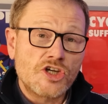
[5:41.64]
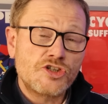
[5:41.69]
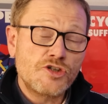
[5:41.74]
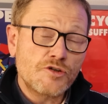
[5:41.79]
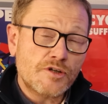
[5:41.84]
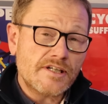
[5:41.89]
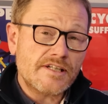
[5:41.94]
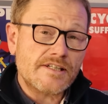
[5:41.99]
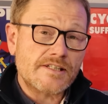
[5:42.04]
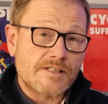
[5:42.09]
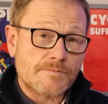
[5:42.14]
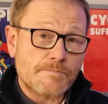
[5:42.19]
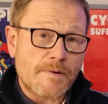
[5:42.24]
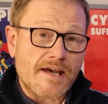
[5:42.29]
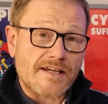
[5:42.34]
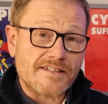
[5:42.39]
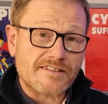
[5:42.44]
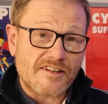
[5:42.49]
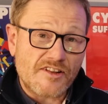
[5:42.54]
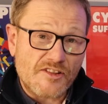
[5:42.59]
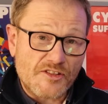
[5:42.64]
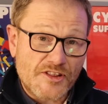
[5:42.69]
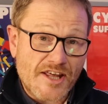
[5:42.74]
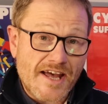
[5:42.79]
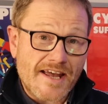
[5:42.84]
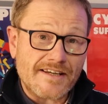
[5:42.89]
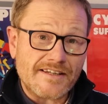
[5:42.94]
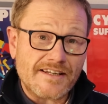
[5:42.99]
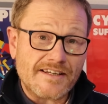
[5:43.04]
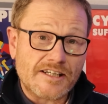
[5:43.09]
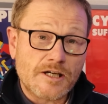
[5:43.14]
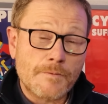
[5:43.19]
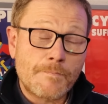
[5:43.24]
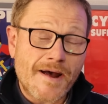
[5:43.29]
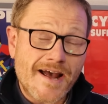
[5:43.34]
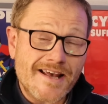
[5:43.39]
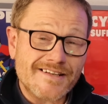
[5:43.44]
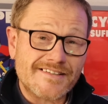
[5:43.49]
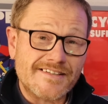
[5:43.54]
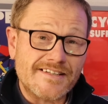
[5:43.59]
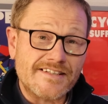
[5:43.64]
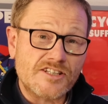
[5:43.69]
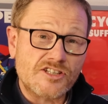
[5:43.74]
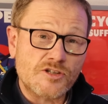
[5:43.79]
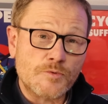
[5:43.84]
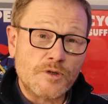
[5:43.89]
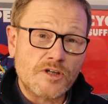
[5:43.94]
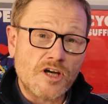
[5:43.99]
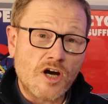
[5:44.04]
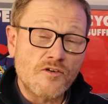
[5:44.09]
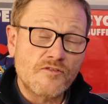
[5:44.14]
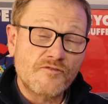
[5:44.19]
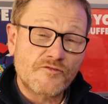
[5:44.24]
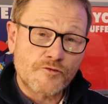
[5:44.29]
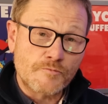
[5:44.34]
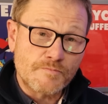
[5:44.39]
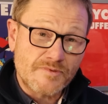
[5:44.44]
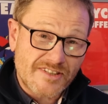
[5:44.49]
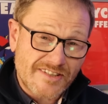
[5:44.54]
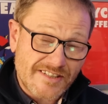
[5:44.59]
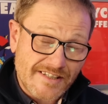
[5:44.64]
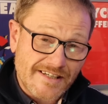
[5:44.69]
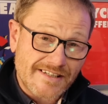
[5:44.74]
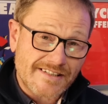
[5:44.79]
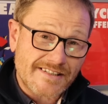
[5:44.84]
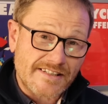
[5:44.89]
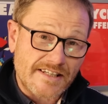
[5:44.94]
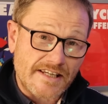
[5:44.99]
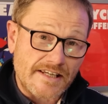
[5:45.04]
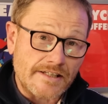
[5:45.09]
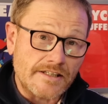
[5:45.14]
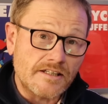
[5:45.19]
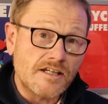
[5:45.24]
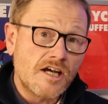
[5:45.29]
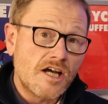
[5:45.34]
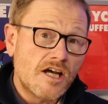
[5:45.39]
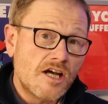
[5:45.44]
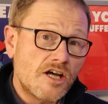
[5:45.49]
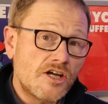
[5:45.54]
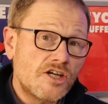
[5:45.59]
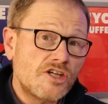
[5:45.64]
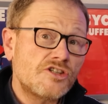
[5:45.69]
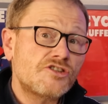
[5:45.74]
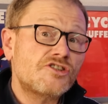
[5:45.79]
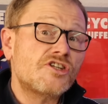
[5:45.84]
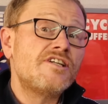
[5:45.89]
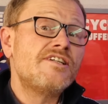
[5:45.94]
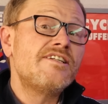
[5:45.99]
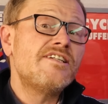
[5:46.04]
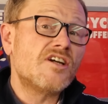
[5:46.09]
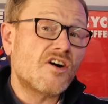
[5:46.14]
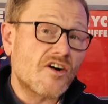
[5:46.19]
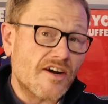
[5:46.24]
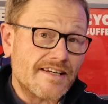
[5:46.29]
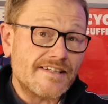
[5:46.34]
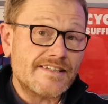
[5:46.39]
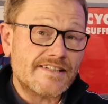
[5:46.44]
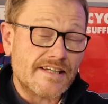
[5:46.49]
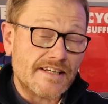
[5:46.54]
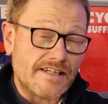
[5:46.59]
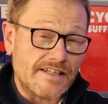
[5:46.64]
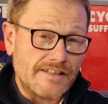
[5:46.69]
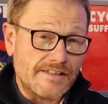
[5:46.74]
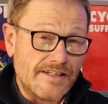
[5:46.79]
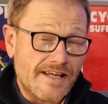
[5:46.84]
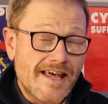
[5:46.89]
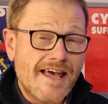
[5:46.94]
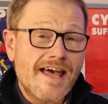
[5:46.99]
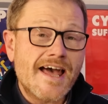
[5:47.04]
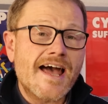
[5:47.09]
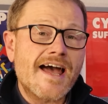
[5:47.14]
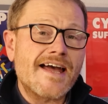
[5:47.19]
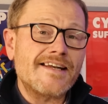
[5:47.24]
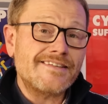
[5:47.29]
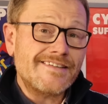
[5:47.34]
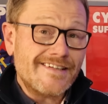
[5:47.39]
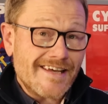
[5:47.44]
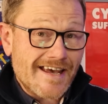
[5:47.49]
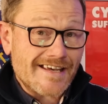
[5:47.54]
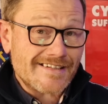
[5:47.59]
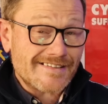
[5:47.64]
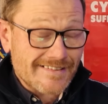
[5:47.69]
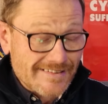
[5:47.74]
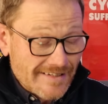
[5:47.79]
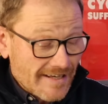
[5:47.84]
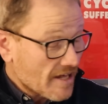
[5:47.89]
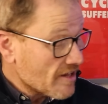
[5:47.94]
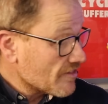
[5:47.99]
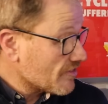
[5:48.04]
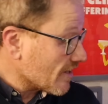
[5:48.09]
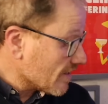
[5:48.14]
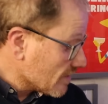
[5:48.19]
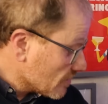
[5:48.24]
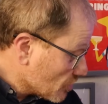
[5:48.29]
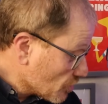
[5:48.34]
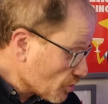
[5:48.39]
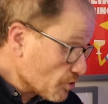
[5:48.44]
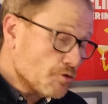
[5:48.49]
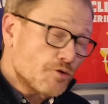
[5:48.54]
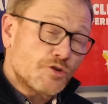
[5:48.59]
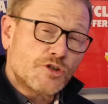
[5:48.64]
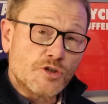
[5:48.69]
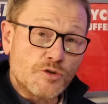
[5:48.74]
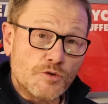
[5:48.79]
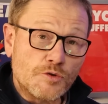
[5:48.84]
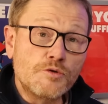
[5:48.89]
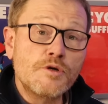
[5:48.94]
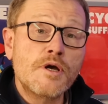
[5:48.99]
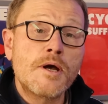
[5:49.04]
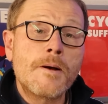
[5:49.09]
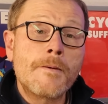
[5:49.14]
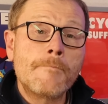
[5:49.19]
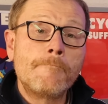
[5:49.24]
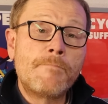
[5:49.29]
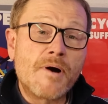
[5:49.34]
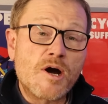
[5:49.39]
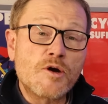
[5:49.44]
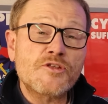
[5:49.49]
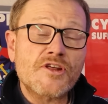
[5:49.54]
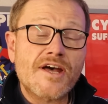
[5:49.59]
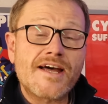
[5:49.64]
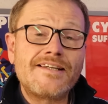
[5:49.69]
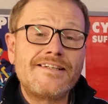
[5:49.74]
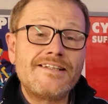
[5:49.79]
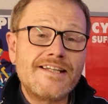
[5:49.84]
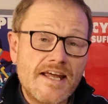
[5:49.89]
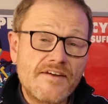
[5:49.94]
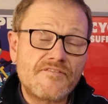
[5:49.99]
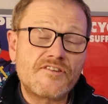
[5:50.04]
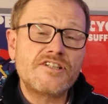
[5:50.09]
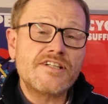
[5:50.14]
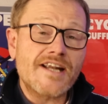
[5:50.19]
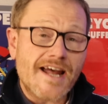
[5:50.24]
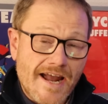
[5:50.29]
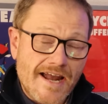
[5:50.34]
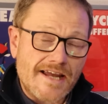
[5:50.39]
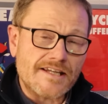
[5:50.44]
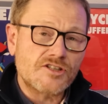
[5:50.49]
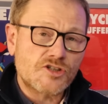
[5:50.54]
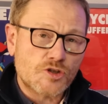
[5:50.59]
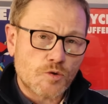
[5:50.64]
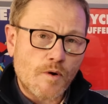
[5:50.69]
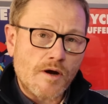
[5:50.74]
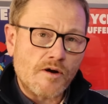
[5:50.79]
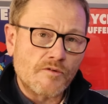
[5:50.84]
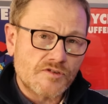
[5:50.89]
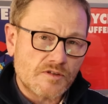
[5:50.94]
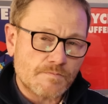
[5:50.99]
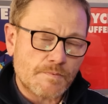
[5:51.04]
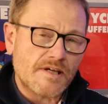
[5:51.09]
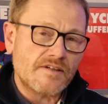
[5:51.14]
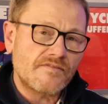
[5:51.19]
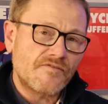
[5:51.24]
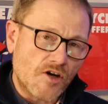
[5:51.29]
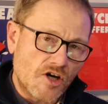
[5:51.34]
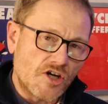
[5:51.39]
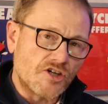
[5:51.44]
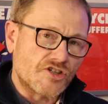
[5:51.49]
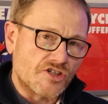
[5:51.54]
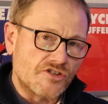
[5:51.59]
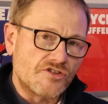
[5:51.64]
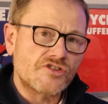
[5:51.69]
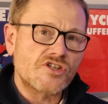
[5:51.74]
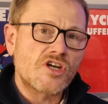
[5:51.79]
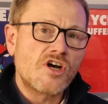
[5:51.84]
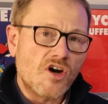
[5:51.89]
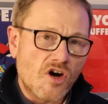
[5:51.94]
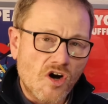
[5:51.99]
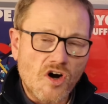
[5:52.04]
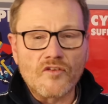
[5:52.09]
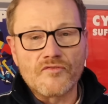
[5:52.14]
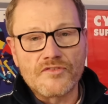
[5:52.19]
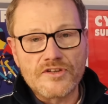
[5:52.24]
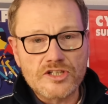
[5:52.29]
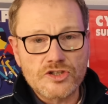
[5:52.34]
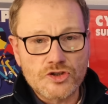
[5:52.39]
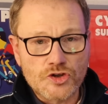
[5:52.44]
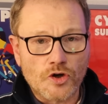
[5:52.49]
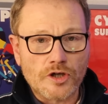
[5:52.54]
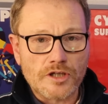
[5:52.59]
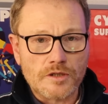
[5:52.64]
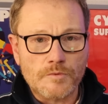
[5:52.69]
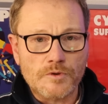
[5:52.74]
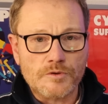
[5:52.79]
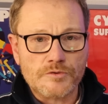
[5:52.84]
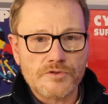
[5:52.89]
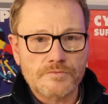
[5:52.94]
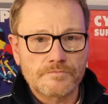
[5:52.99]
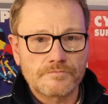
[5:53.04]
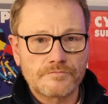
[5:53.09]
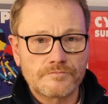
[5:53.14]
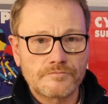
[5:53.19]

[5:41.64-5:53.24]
you can expect that capacity to go from 16 to 19. And yes, they do both 11 and 12 speed versions of these jockey wheels.